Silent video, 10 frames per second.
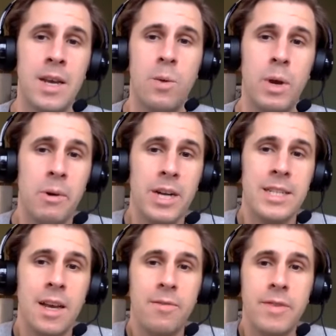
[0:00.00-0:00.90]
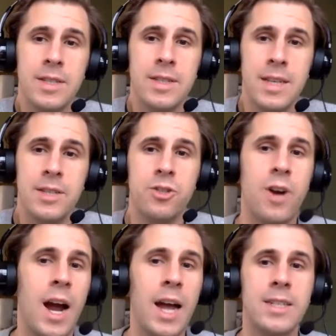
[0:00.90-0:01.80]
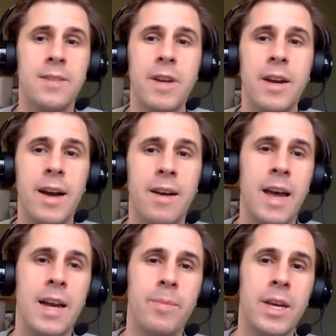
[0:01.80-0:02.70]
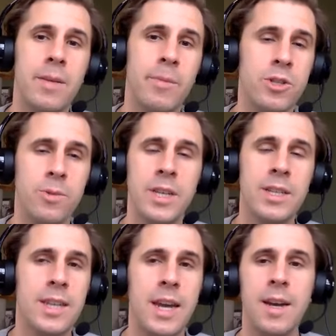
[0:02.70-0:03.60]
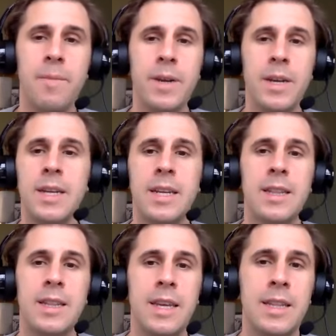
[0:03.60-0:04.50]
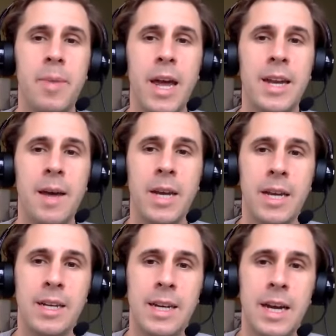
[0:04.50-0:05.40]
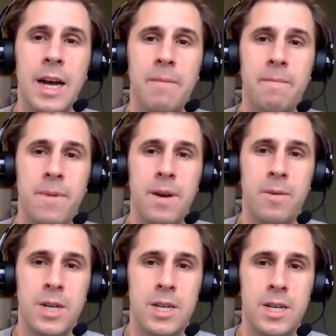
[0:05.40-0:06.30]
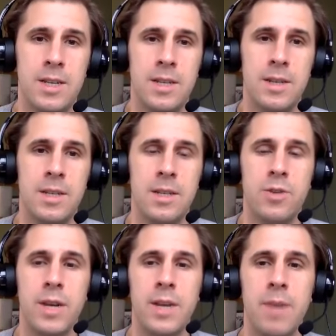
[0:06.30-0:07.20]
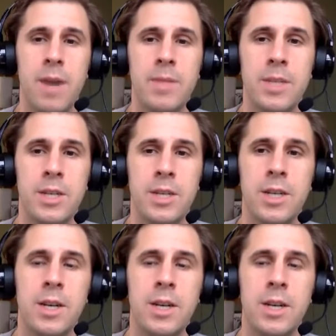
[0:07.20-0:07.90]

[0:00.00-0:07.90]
WeWork itself is trying to figure out how to be a commercial real estate company in the pandemic, which is a tricky proposition.